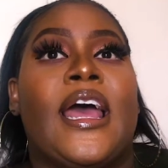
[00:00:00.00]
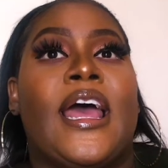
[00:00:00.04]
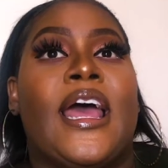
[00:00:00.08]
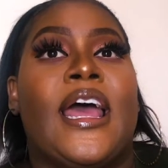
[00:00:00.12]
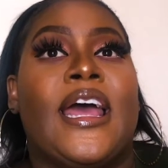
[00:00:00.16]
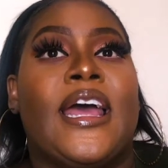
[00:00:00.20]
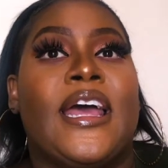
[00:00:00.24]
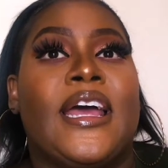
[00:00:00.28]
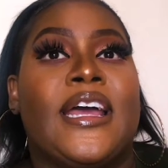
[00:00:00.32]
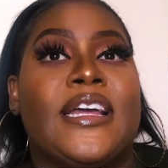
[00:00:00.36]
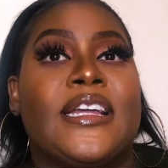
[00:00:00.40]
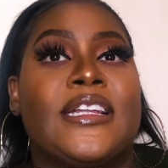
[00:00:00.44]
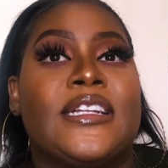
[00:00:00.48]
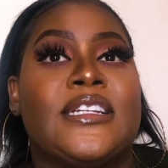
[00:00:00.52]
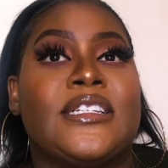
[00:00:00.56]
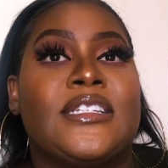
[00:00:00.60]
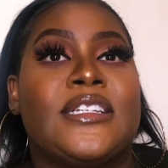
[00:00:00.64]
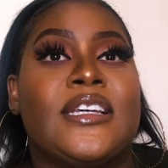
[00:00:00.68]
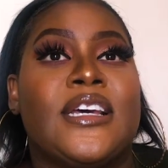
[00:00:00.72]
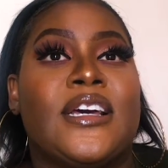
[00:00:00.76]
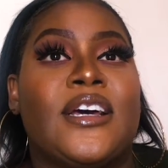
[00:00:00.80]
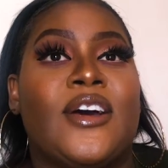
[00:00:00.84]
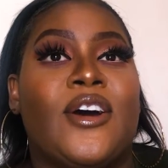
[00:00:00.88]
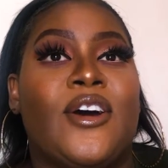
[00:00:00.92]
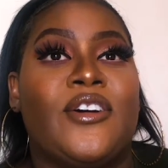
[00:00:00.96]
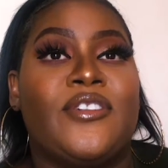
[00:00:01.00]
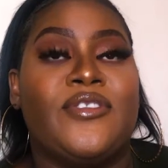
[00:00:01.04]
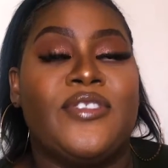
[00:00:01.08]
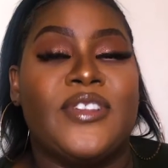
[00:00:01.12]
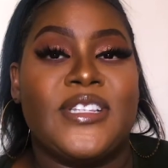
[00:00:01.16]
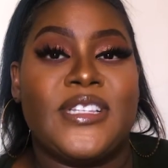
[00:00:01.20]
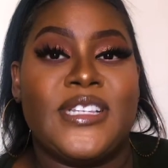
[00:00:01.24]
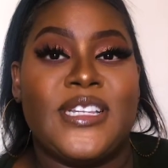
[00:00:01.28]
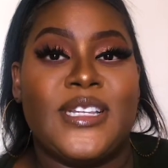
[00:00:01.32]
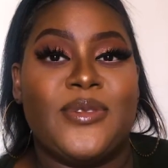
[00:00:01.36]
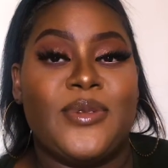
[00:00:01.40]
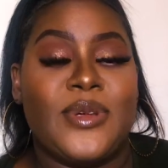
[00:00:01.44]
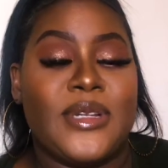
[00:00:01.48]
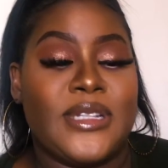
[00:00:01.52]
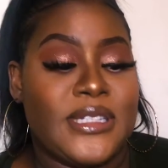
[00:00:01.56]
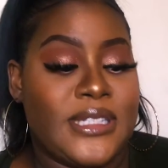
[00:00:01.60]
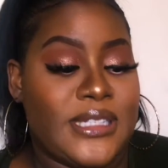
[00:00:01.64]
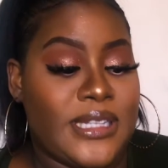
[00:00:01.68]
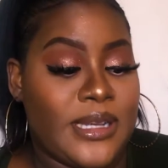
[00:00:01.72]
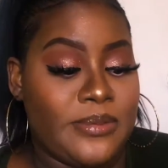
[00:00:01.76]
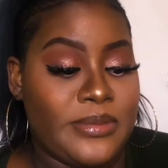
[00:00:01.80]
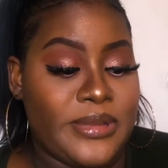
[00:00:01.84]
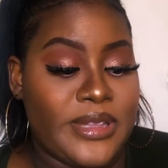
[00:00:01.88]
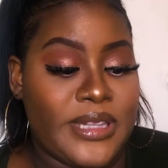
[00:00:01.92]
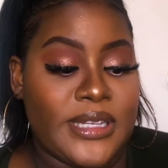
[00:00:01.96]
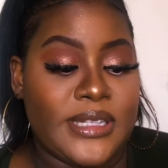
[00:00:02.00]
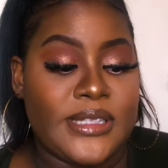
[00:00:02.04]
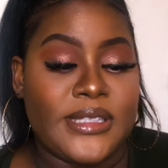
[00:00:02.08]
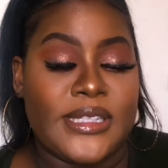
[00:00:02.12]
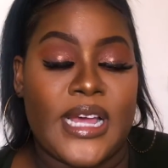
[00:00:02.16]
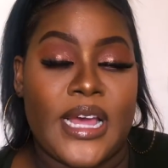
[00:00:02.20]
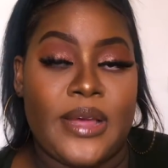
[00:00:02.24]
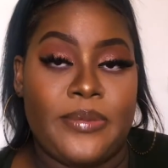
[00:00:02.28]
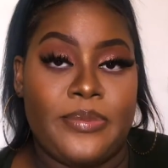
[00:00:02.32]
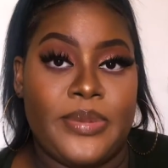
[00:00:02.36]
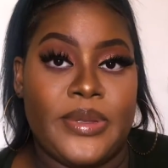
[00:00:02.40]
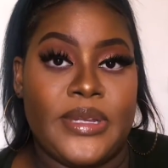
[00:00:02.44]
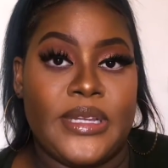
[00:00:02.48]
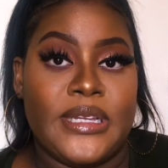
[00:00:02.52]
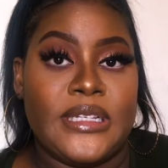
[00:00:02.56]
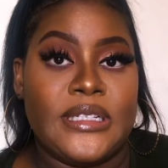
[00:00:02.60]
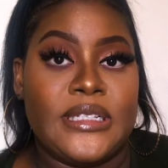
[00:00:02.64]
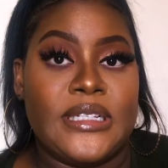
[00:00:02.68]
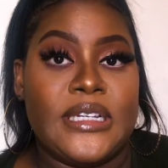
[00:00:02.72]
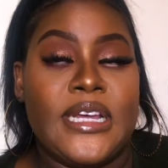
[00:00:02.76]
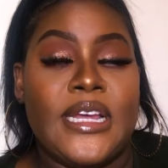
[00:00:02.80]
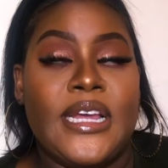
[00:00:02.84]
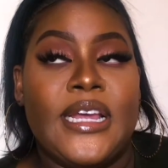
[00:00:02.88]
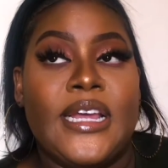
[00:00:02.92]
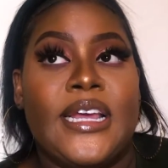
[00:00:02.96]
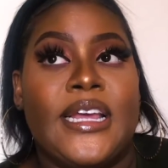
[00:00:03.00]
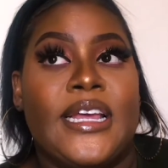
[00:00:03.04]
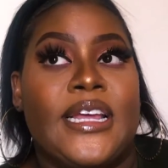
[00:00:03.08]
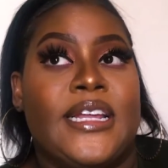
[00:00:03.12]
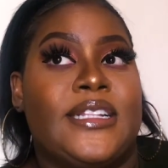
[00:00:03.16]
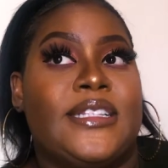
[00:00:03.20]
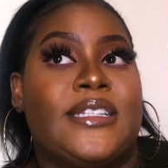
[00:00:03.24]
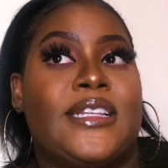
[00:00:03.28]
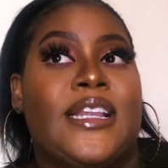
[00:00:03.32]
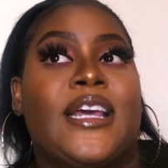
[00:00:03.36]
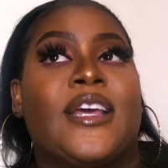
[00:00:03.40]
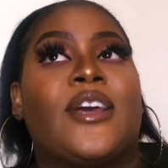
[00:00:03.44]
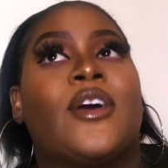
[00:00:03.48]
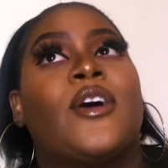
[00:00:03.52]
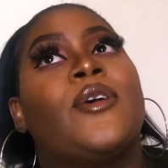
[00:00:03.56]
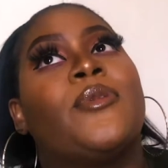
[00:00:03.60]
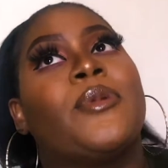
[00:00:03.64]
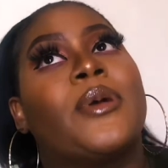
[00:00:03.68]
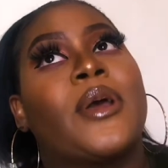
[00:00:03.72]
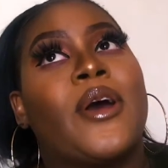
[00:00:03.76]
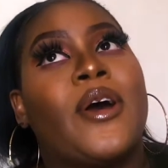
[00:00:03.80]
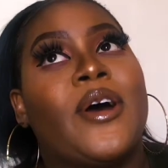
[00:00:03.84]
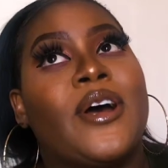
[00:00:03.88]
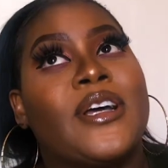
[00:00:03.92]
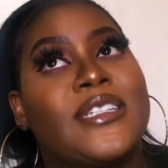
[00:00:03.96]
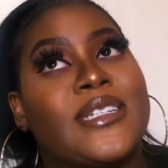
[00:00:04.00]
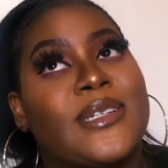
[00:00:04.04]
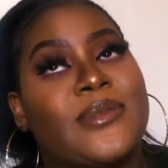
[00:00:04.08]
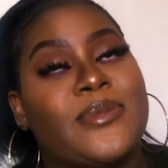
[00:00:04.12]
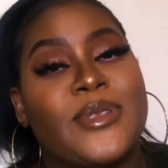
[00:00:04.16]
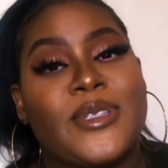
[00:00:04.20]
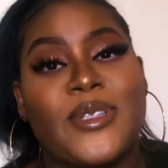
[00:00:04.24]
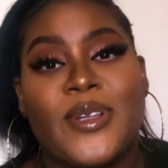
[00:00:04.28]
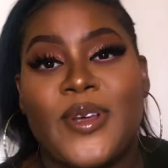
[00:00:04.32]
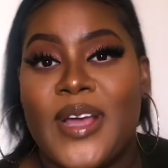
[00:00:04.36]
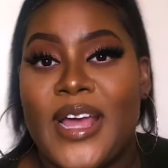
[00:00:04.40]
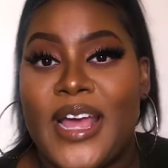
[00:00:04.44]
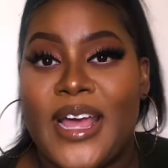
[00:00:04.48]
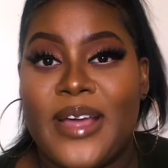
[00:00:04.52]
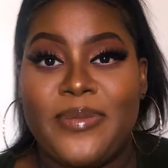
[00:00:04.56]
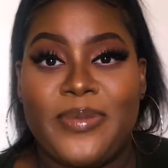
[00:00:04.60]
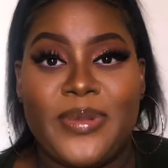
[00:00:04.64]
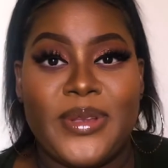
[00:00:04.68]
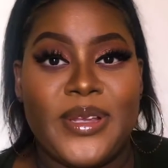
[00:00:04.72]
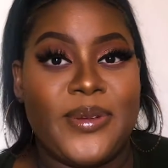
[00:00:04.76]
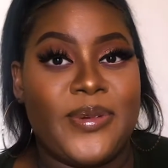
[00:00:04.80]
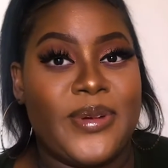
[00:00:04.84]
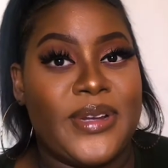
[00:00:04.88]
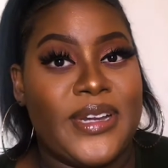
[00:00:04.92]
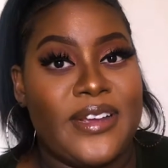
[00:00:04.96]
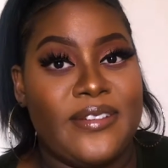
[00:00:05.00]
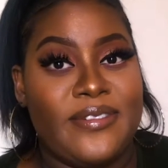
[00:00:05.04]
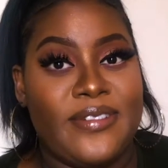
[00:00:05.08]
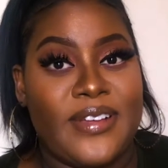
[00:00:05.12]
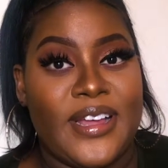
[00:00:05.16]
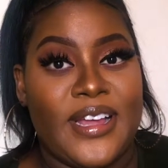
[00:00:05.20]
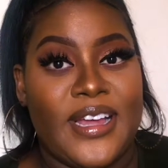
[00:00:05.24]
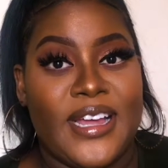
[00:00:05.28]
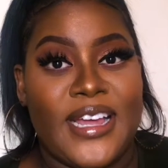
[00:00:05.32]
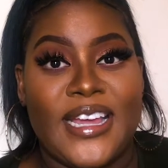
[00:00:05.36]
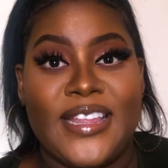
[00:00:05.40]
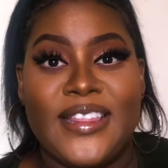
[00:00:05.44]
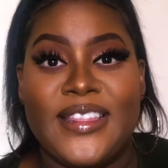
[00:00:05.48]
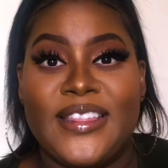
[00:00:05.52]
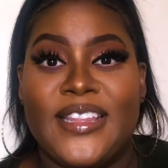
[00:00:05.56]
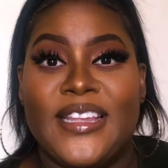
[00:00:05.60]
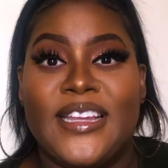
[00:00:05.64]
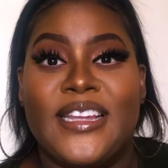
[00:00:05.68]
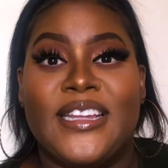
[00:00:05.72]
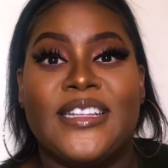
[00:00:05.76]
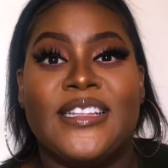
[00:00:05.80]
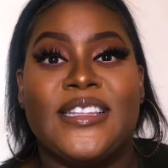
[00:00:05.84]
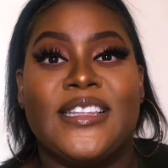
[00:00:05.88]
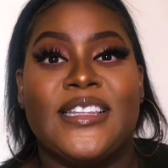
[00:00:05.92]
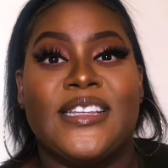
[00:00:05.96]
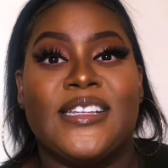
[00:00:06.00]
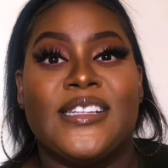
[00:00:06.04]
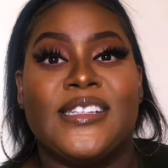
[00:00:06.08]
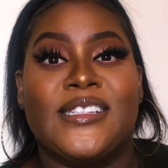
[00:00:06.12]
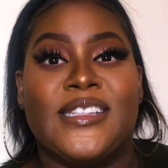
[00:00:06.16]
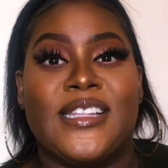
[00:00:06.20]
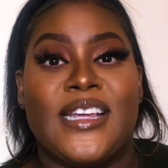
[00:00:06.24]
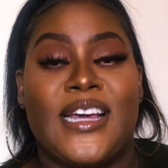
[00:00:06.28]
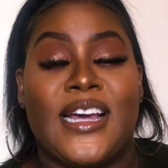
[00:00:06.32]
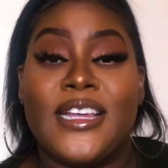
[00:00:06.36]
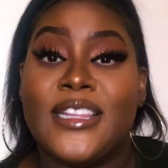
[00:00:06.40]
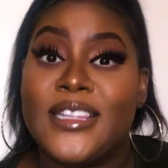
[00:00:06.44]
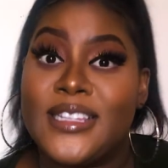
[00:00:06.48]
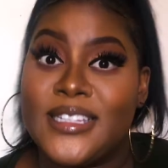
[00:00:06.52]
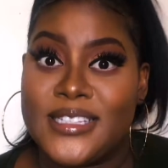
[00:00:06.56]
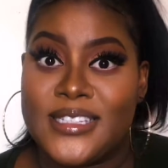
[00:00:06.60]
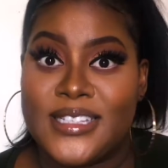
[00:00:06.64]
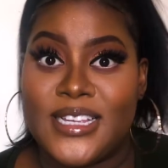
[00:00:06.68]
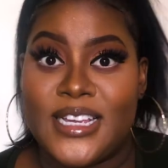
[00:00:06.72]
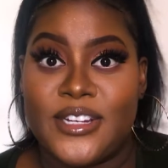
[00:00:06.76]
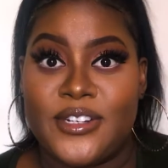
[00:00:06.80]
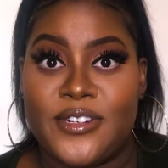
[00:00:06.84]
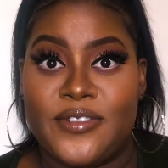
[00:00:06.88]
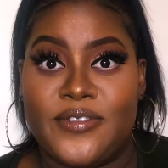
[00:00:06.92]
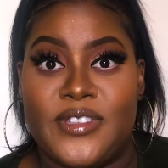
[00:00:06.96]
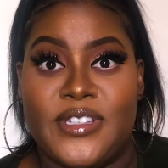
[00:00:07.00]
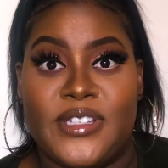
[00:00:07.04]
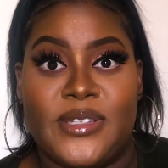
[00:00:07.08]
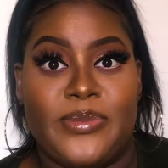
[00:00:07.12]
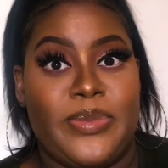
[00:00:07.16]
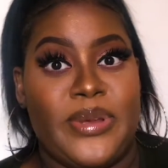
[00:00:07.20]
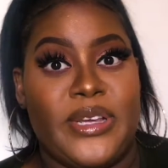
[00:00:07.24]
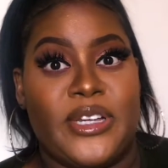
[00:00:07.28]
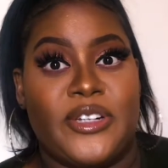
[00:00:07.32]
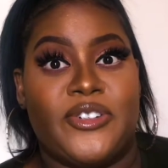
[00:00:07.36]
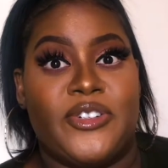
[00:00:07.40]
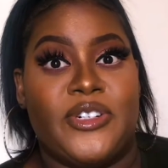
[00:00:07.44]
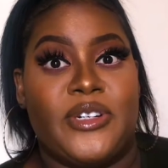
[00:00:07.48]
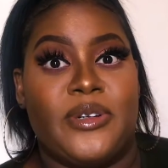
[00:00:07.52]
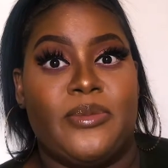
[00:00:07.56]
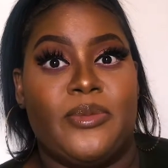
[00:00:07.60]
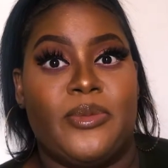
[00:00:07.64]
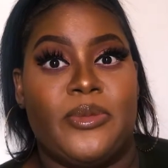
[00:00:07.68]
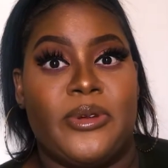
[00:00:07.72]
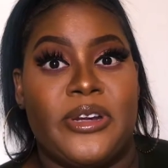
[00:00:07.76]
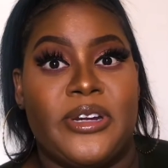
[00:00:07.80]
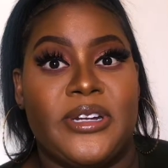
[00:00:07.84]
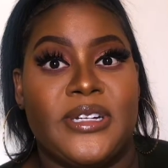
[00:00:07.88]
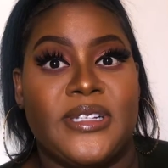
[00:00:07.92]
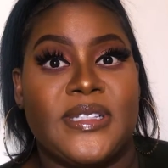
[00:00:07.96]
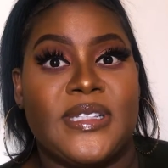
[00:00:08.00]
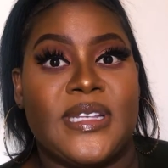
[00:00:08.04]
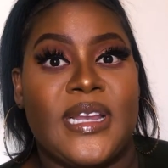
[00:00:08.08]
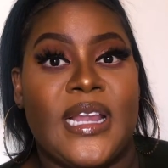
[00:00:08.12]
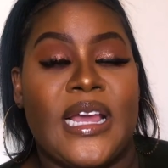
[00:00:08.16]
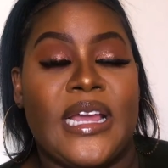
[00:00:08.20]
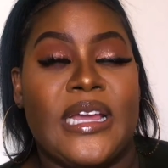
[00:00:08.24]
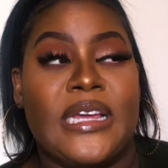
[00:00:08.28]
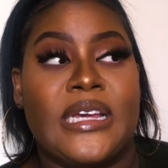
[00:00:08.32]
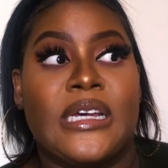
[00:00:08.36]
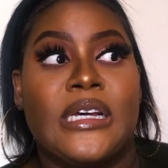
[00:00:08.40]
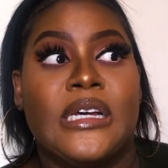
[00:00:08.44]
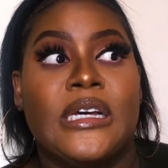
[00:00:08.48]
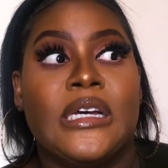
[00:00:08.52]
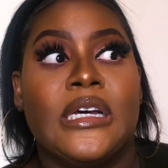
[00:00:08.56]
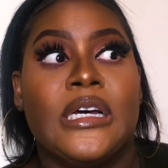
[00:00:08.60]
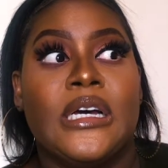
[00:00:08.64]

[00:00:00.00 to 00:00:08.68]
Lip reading: And obviously when some things happen, it's like, oh my gosh, I'm so happy, whatever. And then there's the other side of the spectrum where it's like,